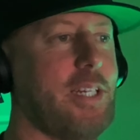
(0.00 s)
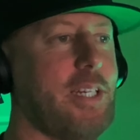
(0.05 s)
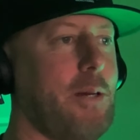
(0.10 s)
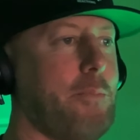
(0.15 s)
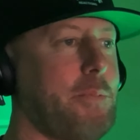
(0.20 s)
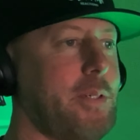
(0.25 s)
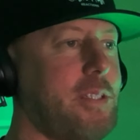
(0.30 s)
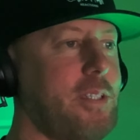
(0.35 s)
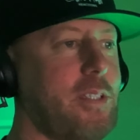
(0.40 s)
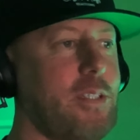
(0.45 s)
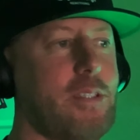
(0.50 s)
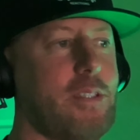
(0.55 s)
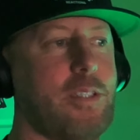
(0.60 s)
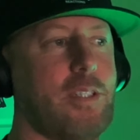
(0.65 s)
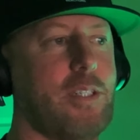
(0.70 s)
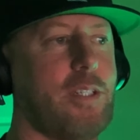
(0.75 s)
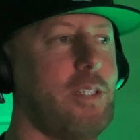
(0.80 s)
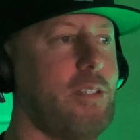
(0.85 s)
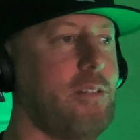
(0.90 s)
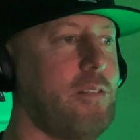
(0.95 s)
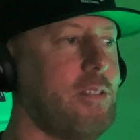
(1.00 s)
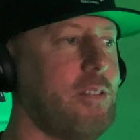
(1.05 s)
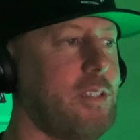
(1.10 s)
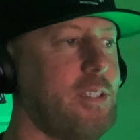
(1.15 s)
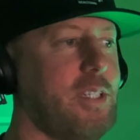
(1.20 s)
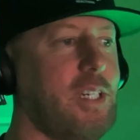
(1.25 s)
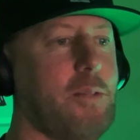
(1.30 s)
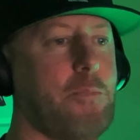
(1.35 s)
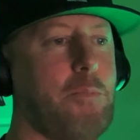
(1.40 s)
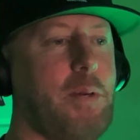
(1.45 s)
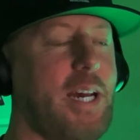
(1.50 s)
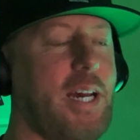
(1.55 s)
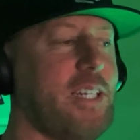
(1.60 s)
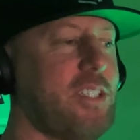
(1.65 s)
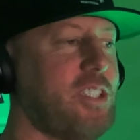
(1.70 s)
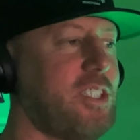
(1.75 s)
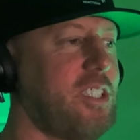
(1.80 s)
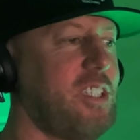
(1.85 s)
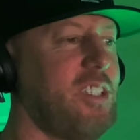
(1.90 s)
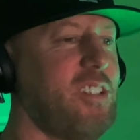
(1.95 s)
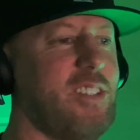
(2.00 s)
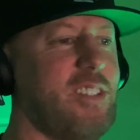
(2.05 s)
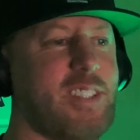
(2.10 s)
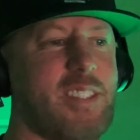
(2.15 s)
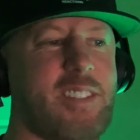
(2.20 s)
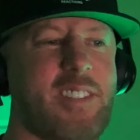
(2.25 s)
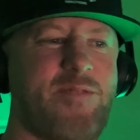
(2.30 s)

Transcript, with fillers: type of deal. You know, kick back, chill.